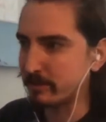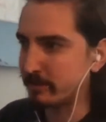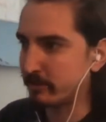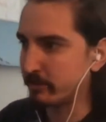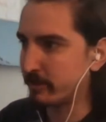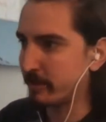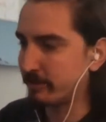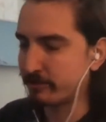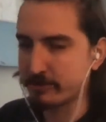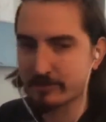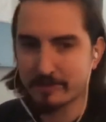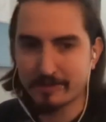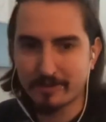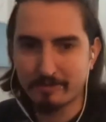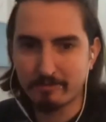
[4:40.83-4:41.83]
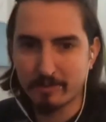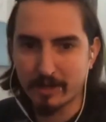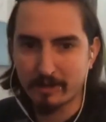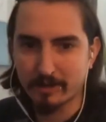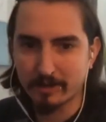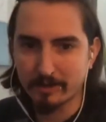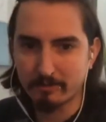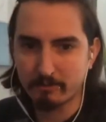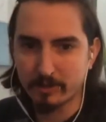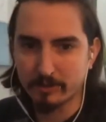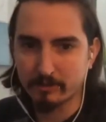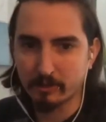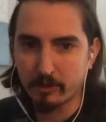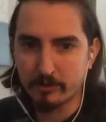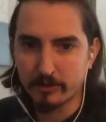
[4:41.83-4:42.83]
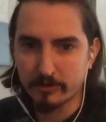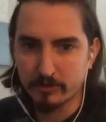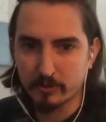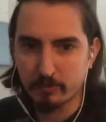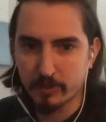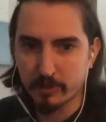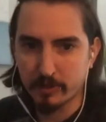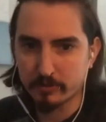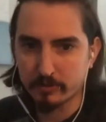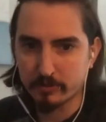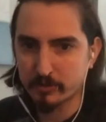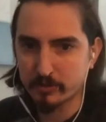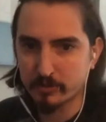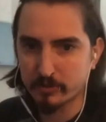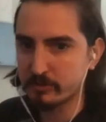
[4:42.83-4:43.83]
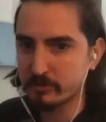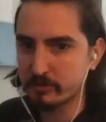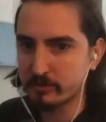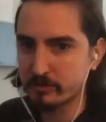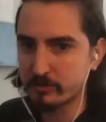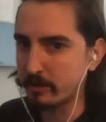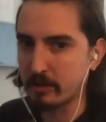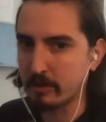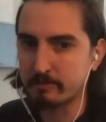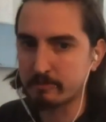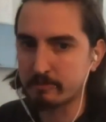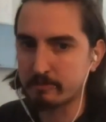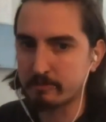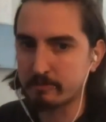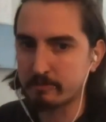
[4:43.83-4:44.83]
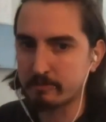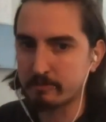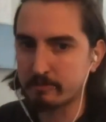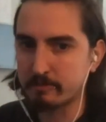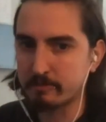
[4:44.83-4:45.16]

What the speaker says: and you're not just sitting behind big loading spinners waiting for